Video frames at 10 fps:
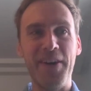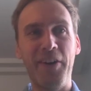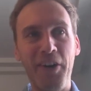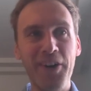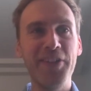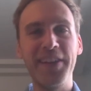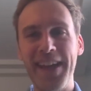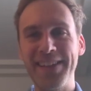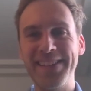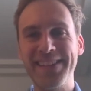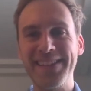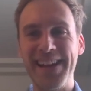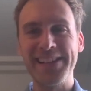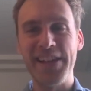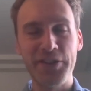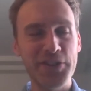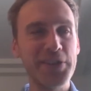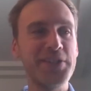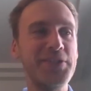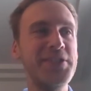all the cases like they
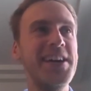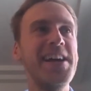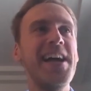should do,